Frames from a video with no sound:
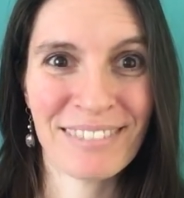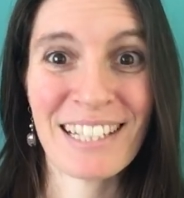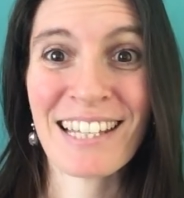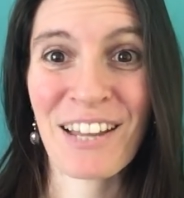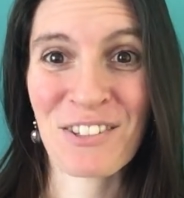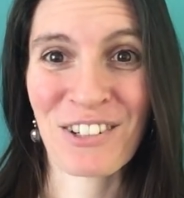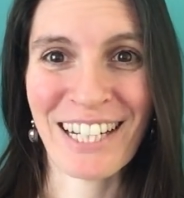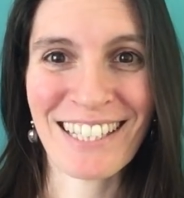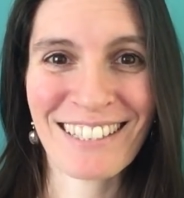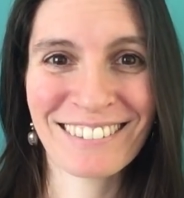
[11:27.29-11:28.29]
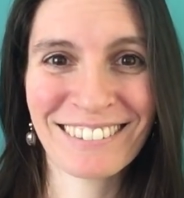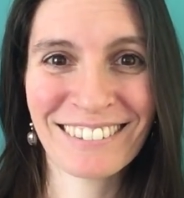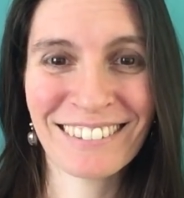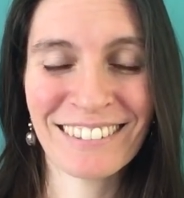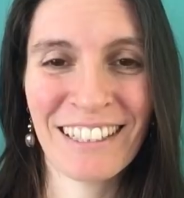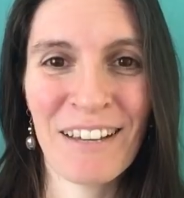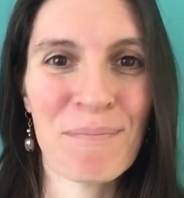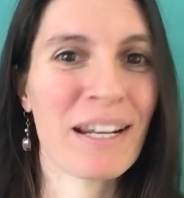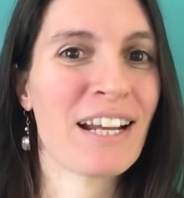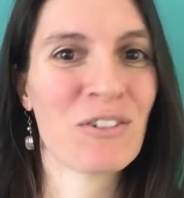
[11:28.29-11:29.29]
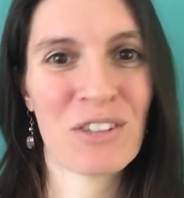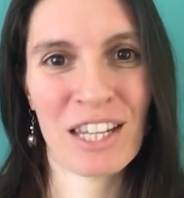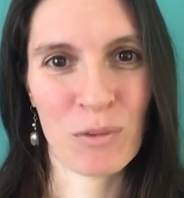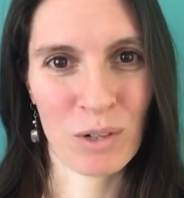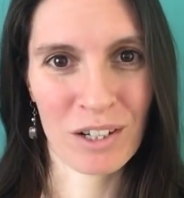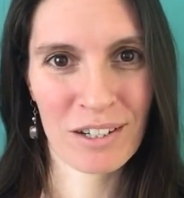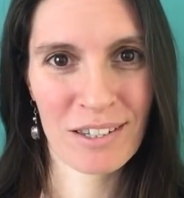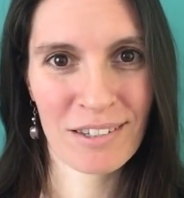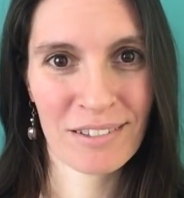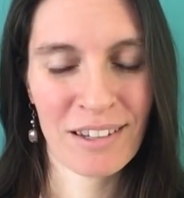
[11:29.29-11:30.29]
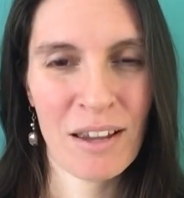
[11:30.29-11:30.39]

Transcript: it sounds great, but I don't think it works.